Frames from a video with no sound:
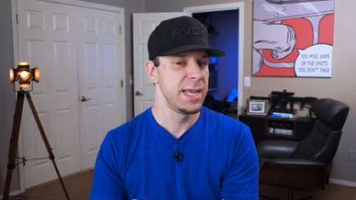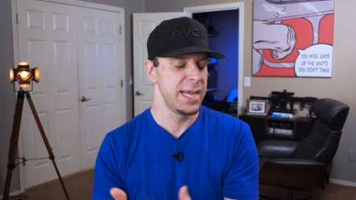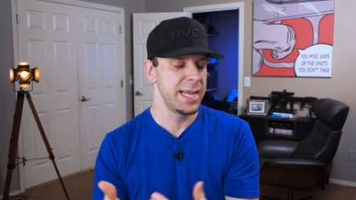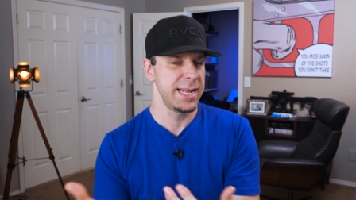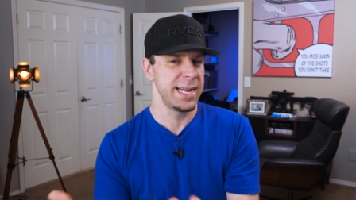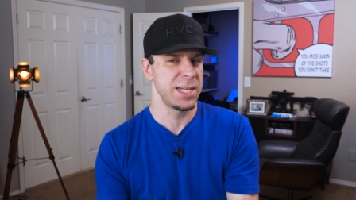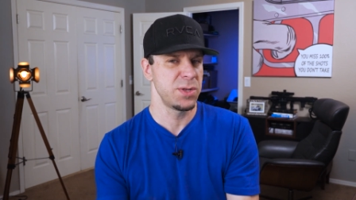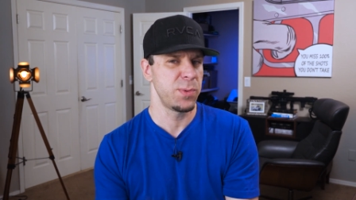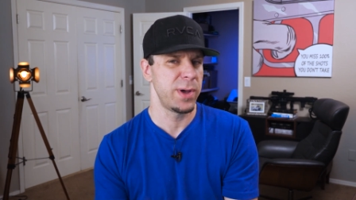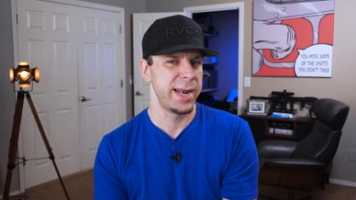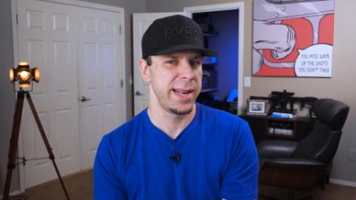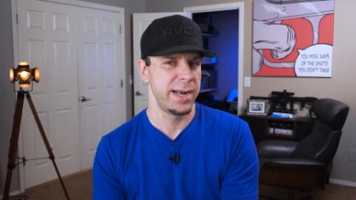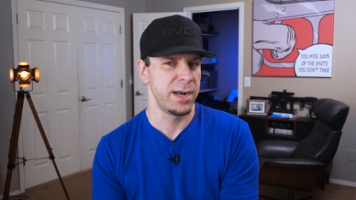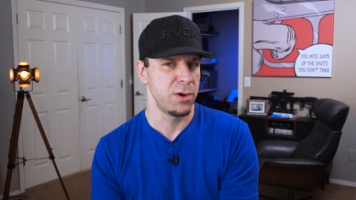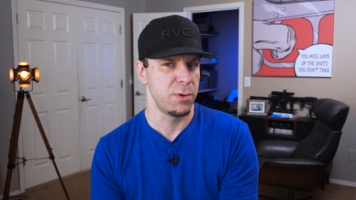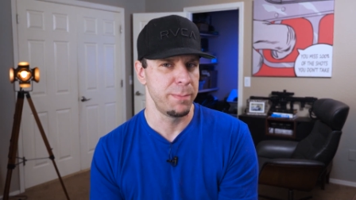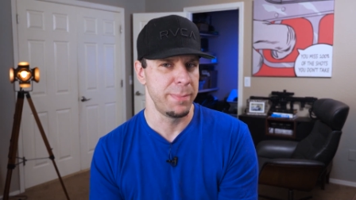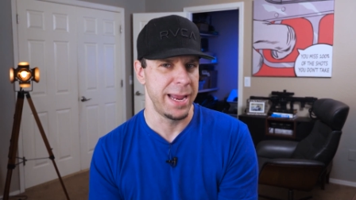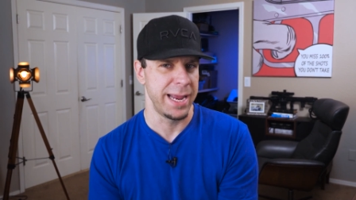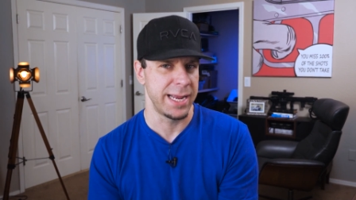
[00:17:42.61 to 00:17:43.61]
And that's why they
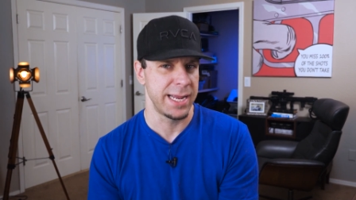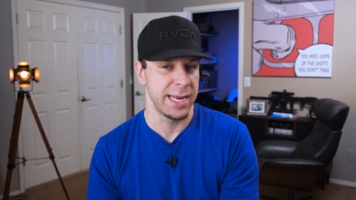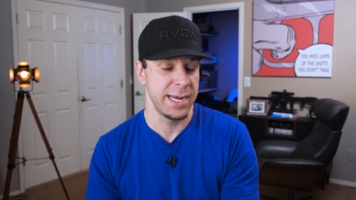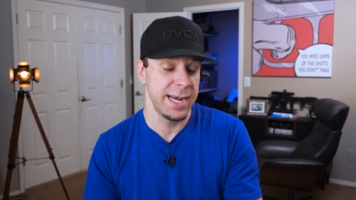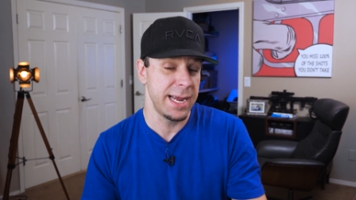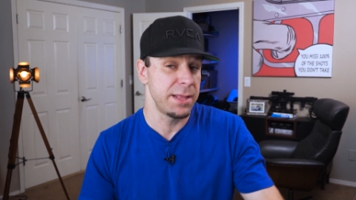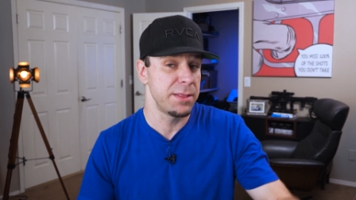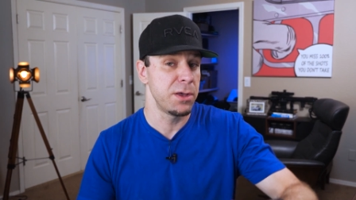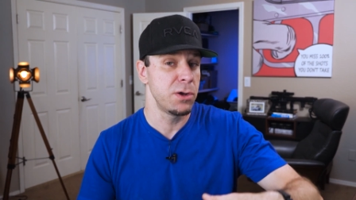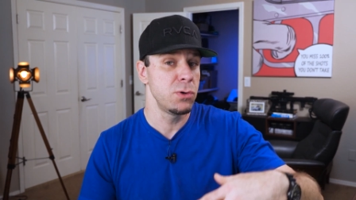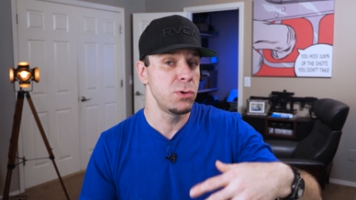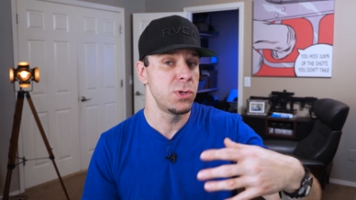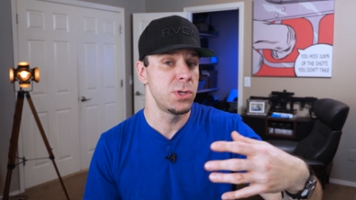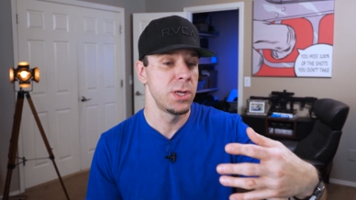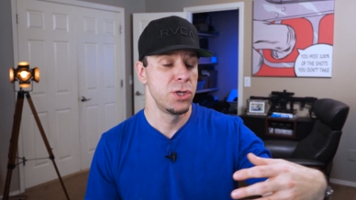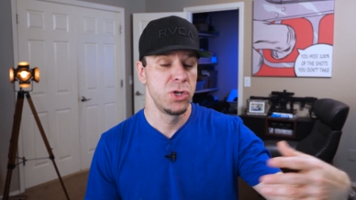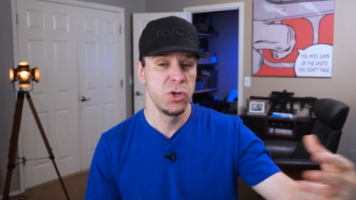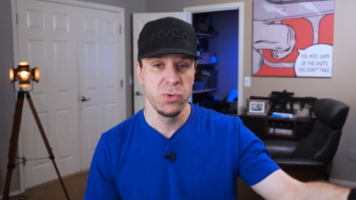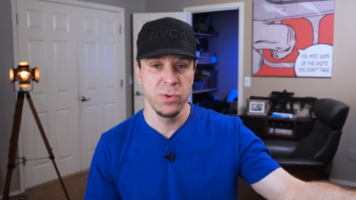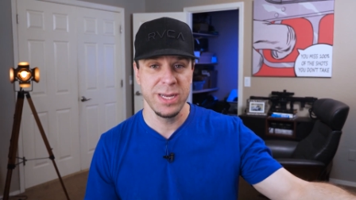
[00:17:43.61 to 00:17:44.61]
don't make it. Now, those
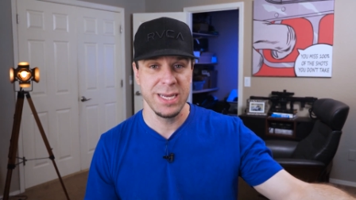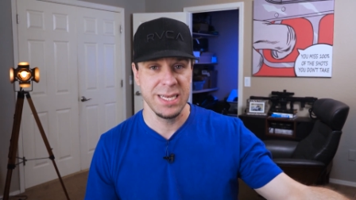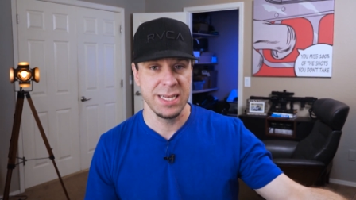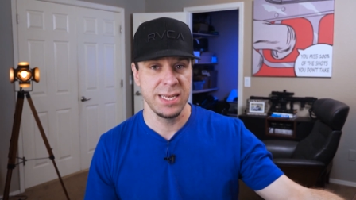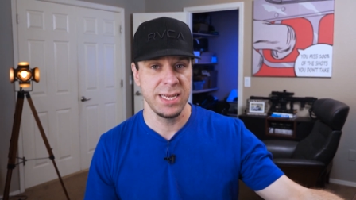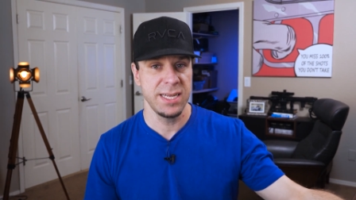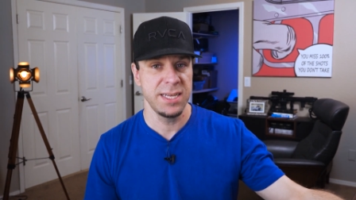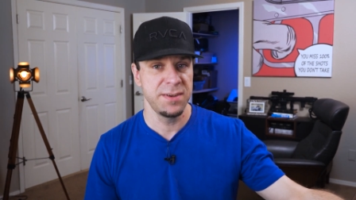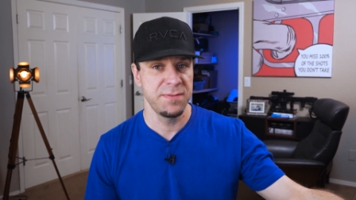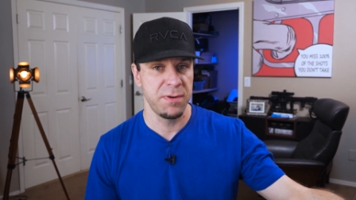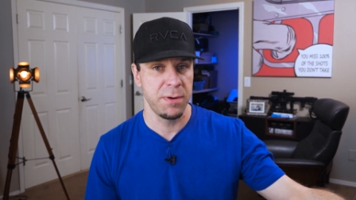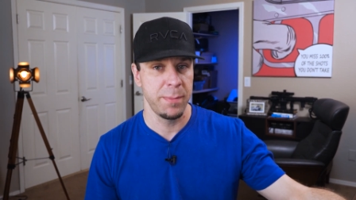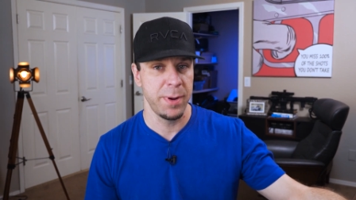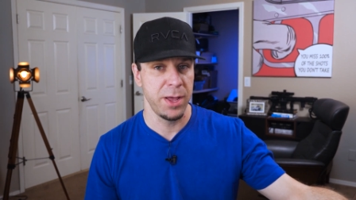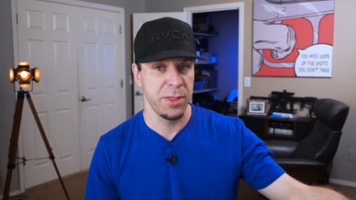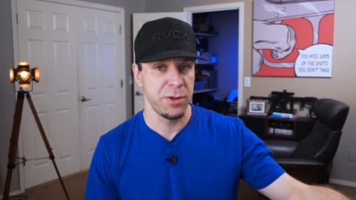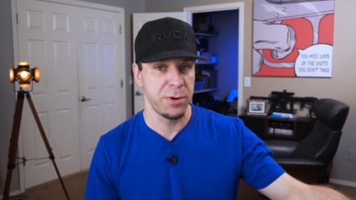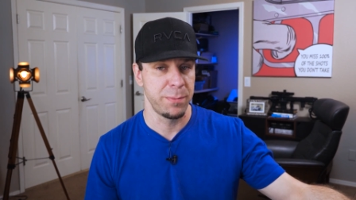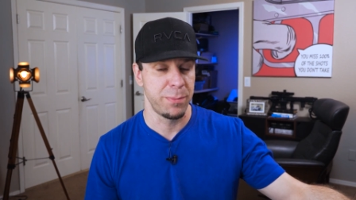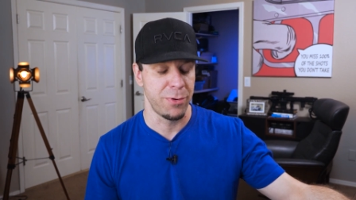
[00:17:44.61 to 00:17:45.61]
do exist from
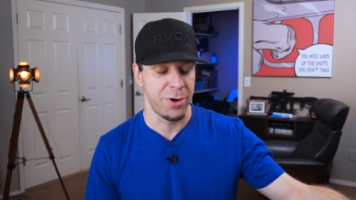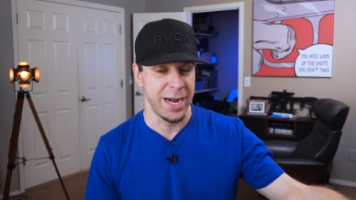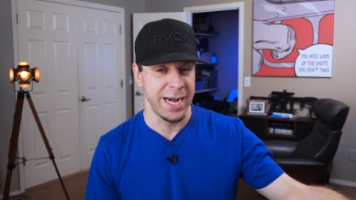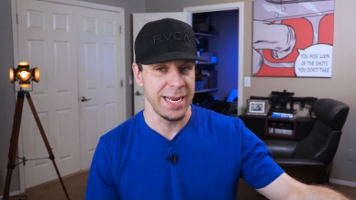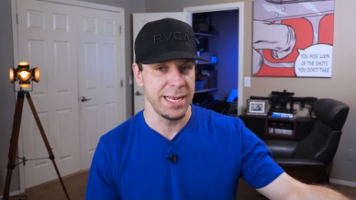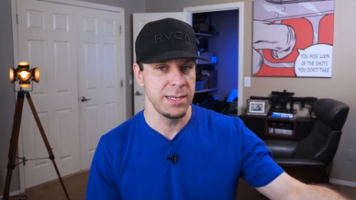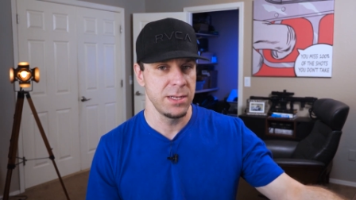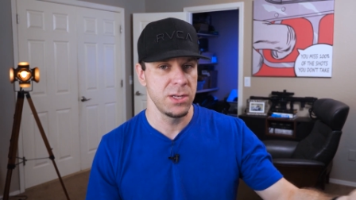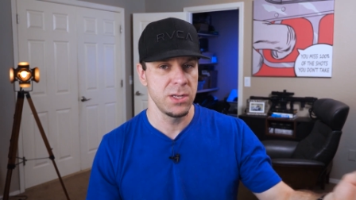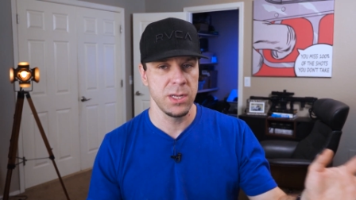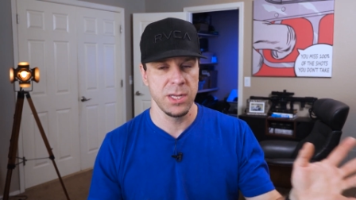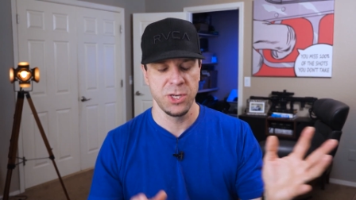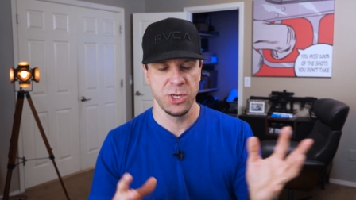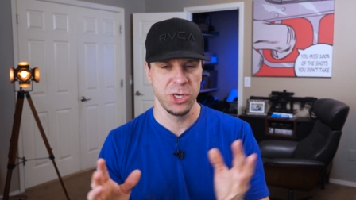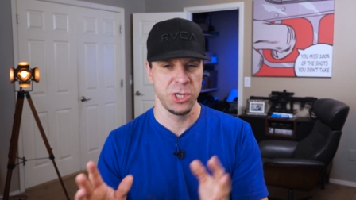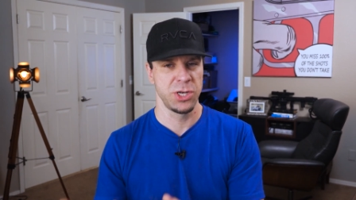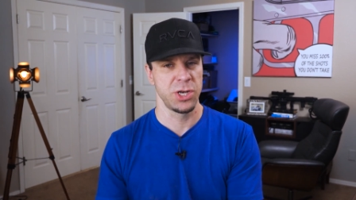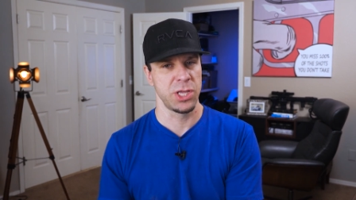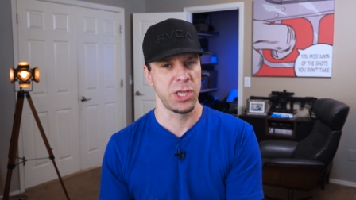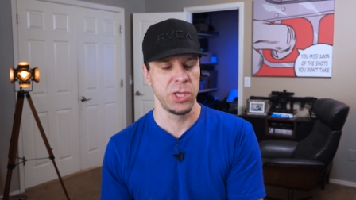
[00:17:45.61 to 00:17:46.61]
other brands. It's
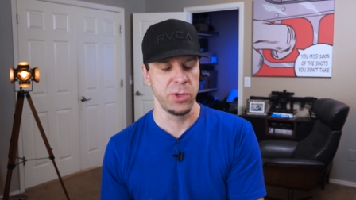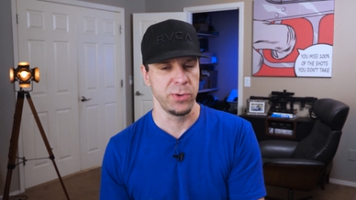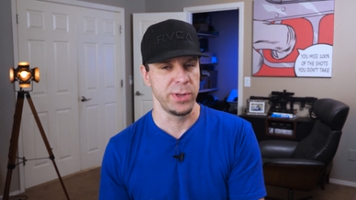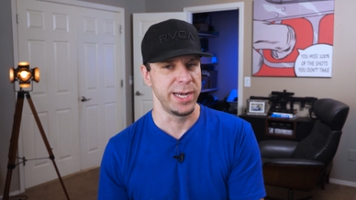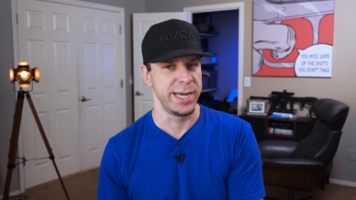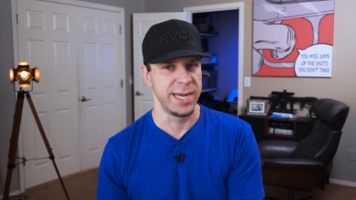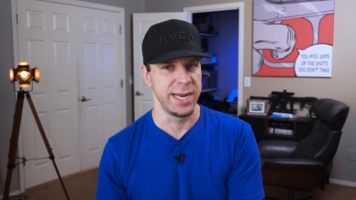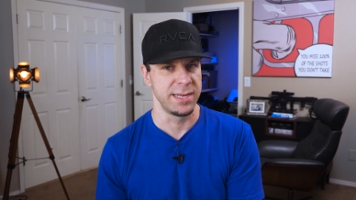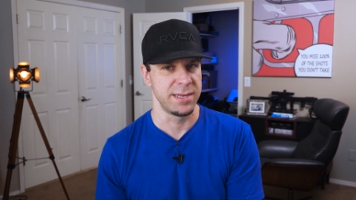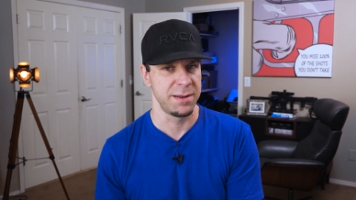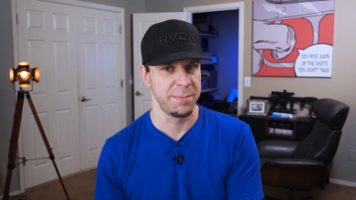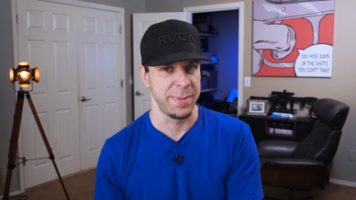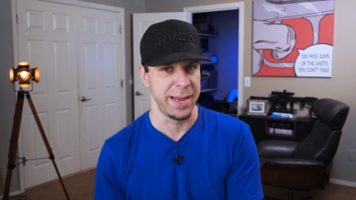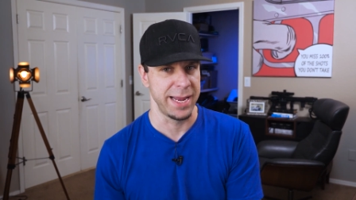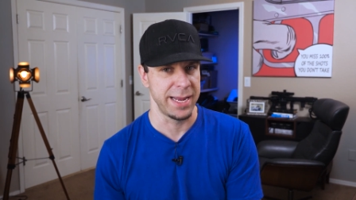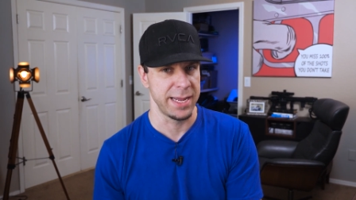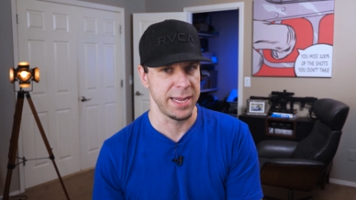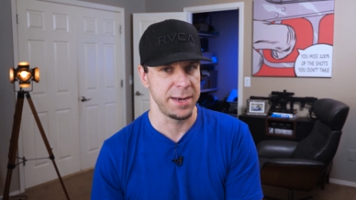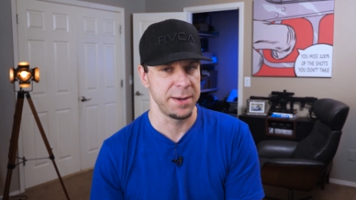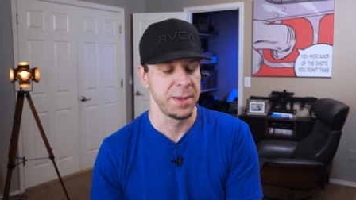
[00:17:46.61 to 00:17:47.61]
just Acuity doesn't
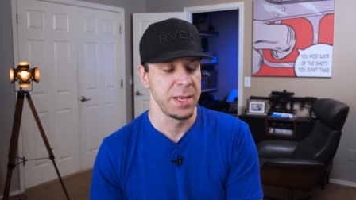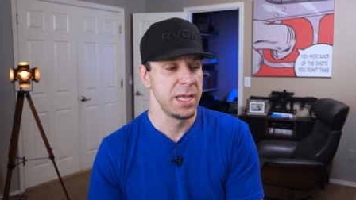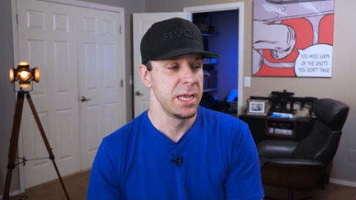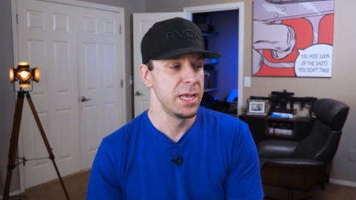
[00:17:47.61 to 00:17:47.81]
make it.